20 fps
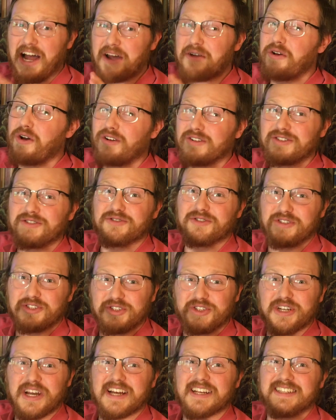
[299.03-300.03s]
also
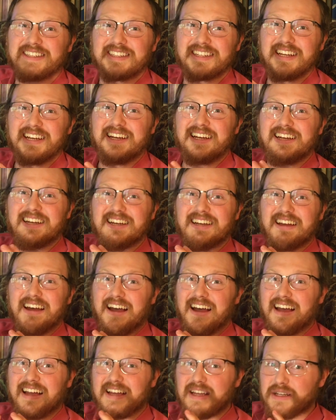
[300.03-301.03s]
suggest
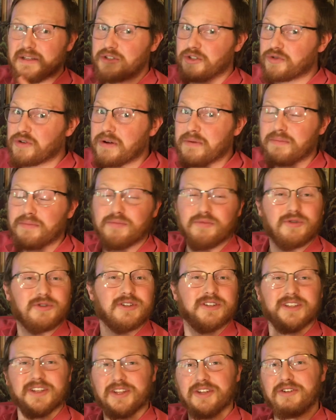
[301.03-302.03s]
shrimp, which
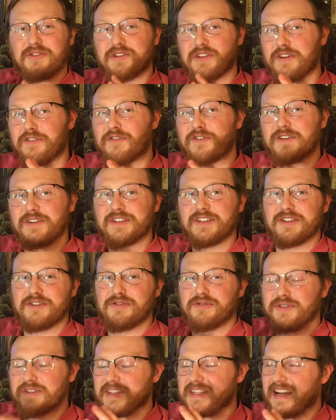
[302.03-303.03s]
is a little different to
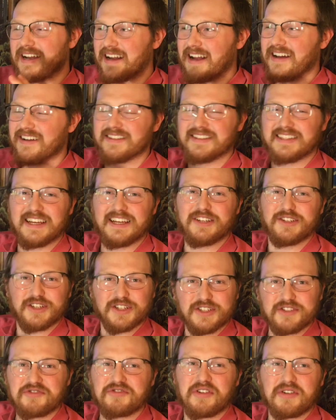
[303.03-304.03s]
use a 10-gallon tank
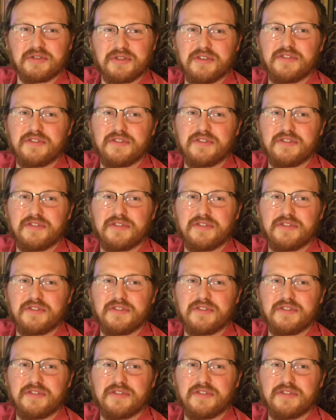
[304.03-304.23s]
just strictly